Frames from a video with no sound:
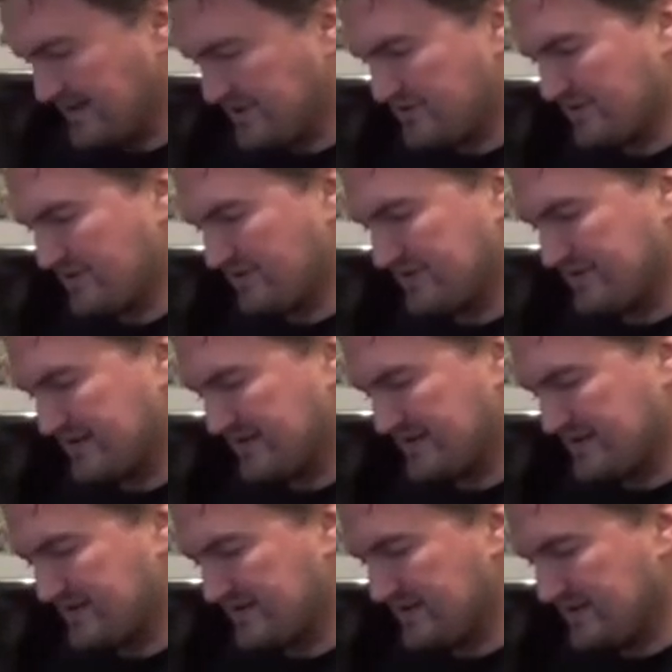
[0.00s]
literally when it's like
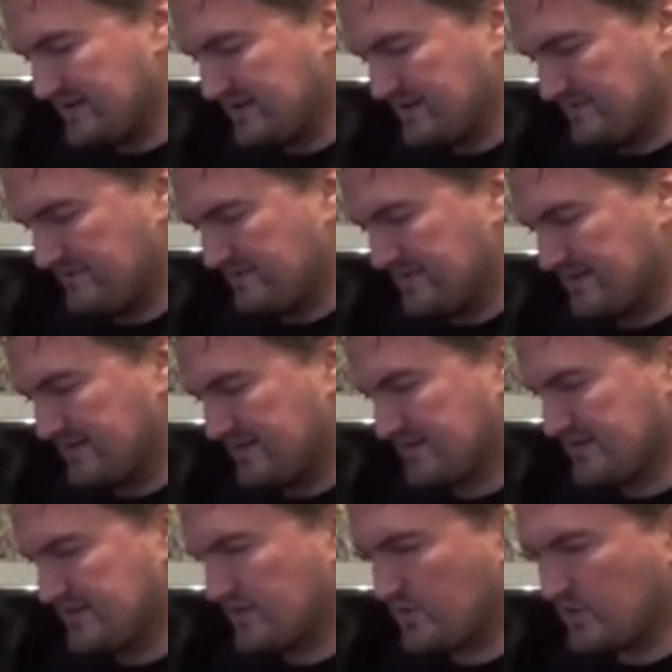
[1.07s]

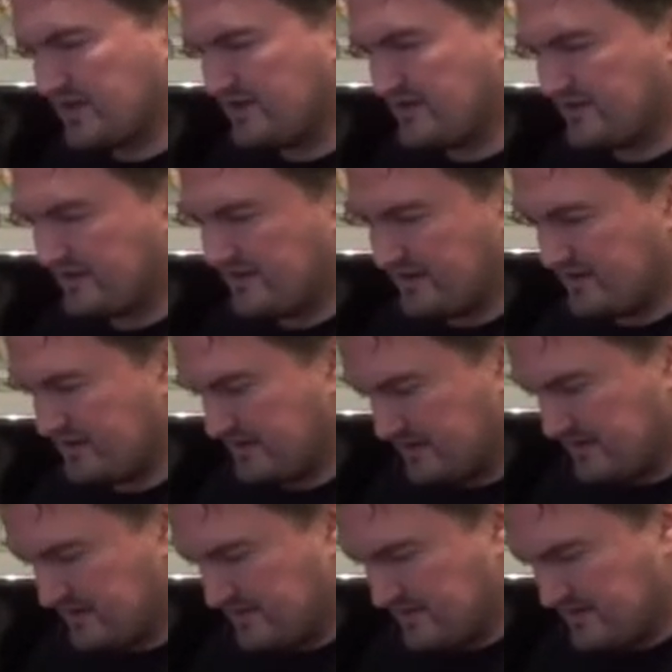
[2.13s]
squeezed.
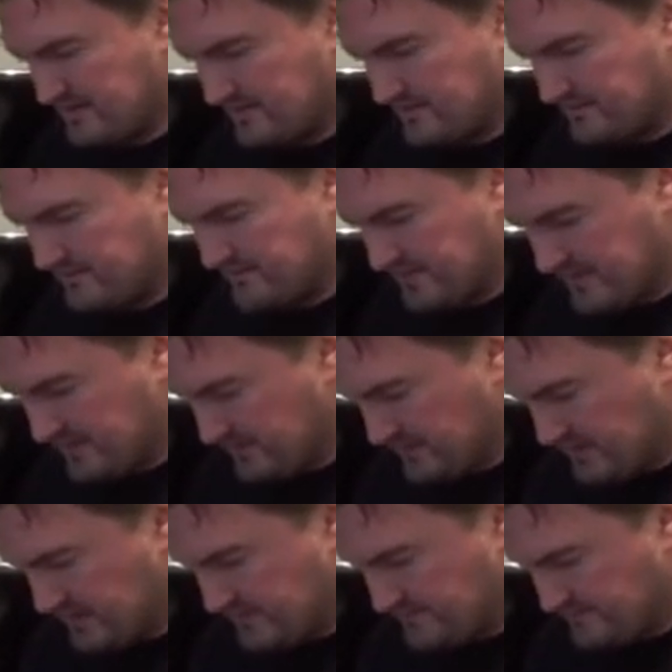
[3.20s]
There we
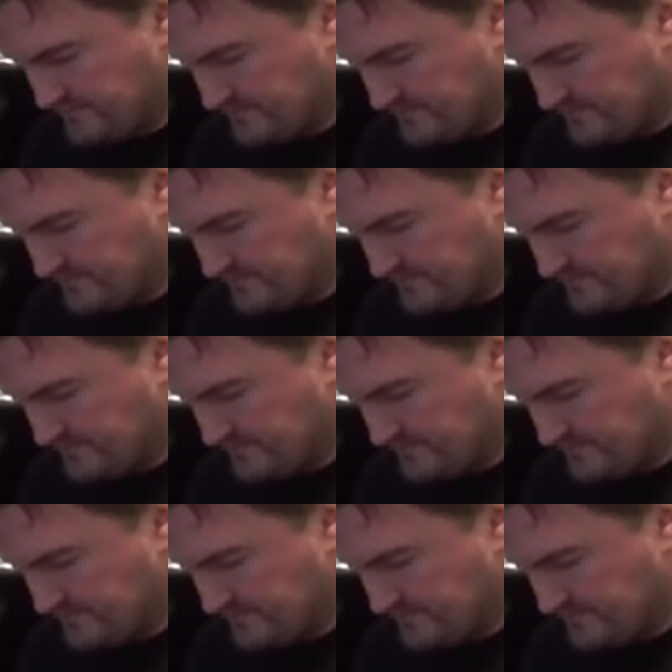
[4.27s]
go.